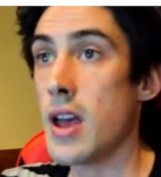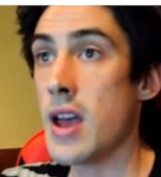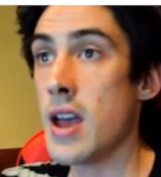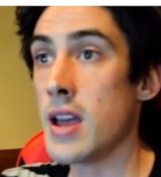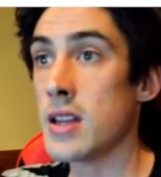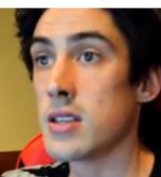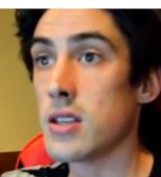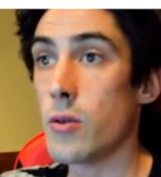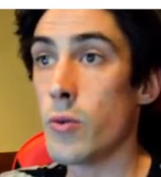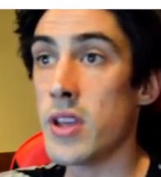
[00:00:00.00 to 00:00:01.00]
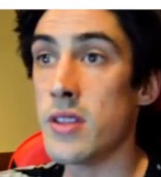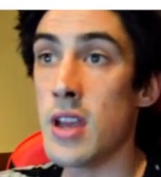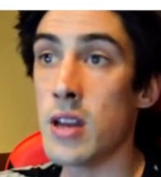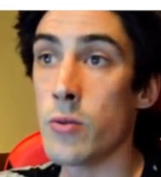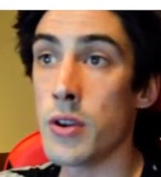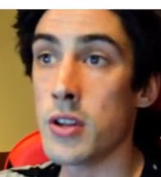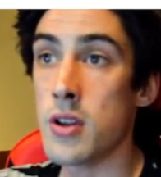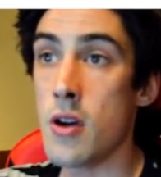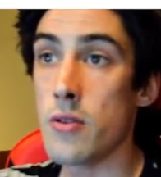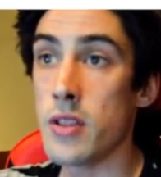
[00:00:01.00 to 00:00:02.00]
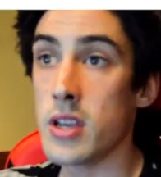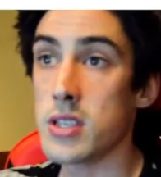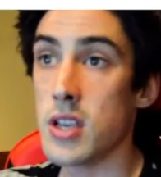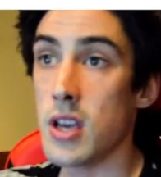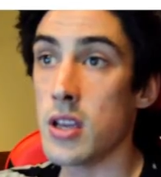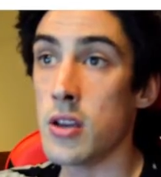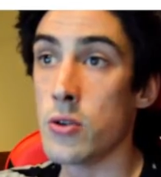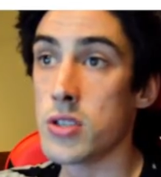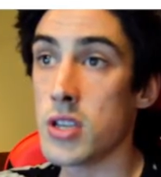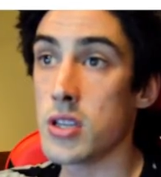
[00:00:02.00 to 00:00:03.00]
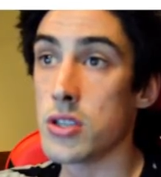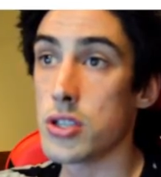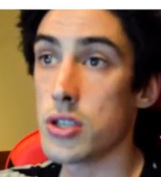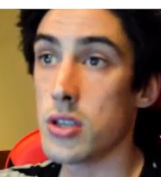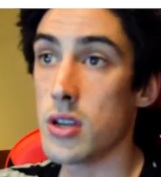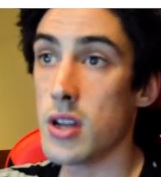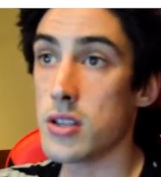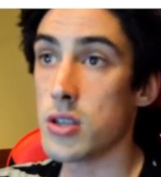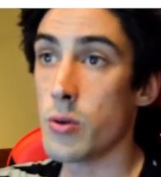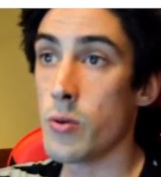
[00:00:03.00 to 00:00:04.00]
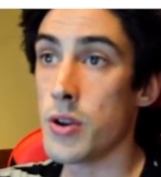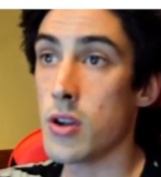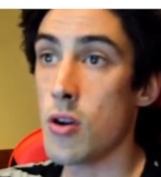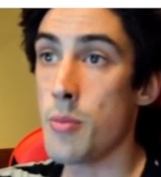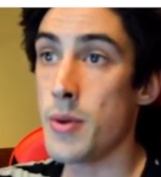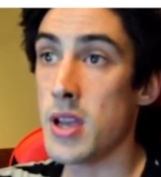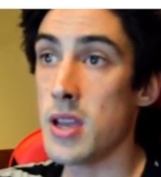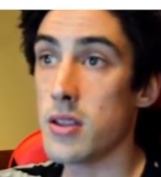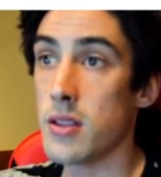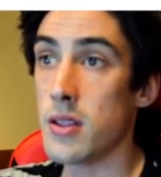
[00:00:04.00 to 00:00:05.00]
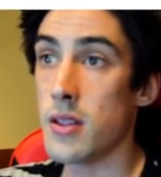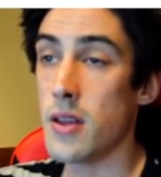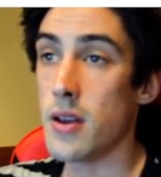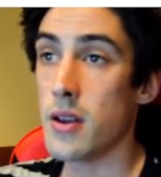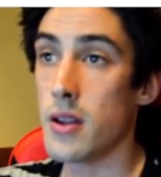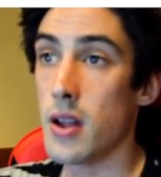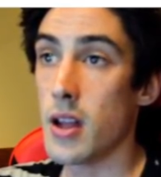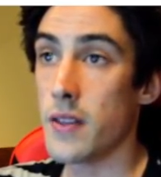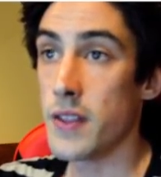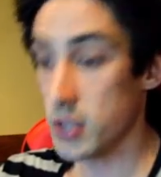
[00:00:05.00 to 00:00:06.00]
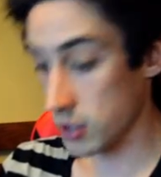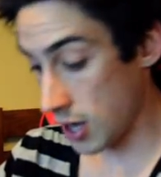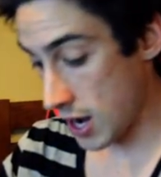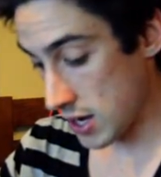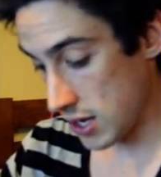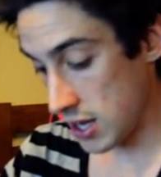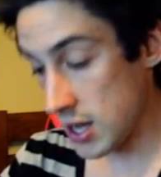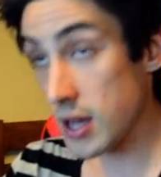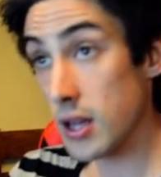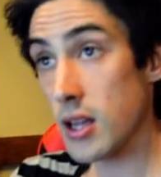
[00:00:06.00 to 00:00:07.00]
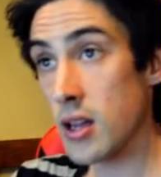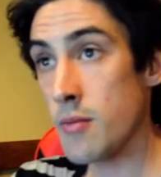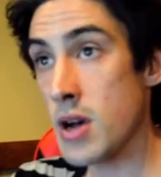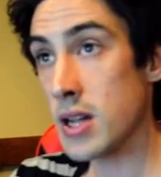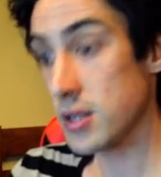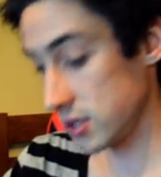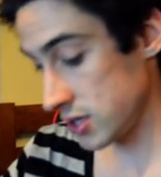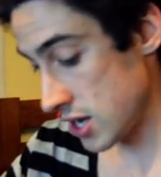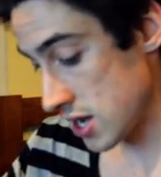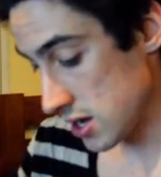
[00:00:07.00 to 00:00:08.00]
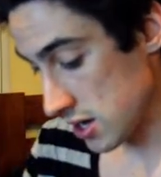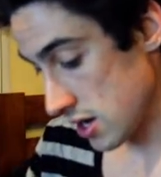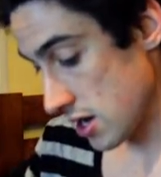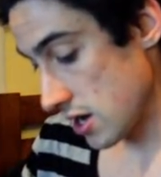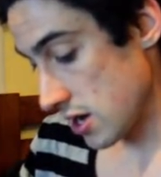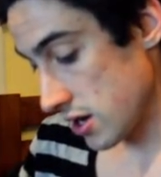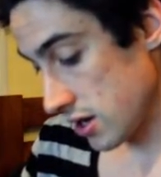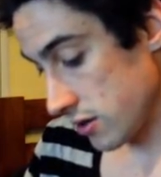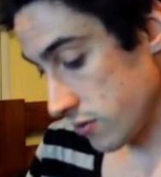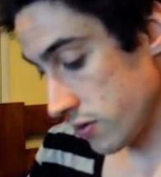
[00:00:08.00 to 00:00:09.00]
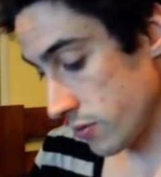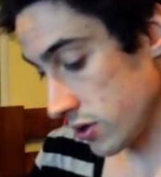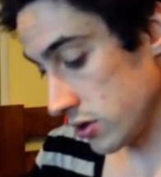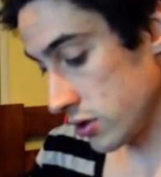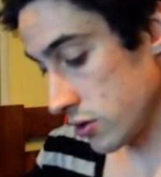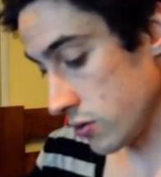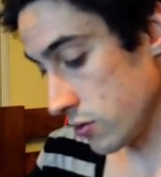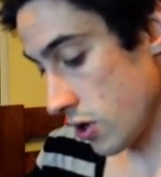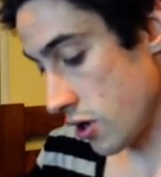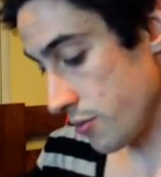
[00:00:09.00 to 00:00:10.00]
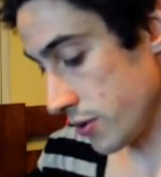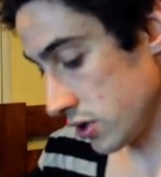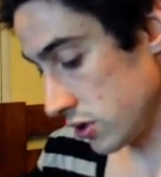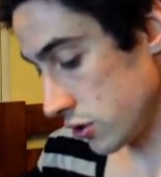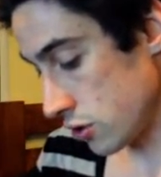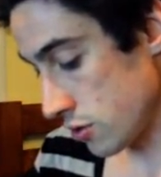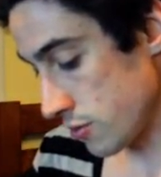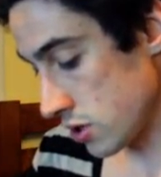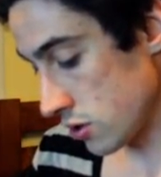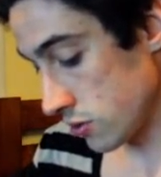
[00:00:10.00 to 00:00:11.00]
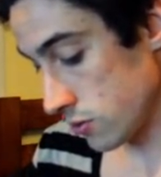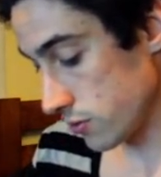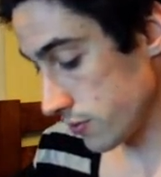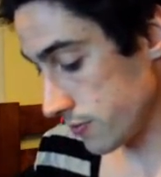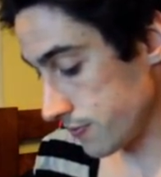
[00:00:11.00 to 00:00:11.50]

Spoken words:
and we then want to note this here, usage. So we want to copy this line here, Command C. We want to open terminal,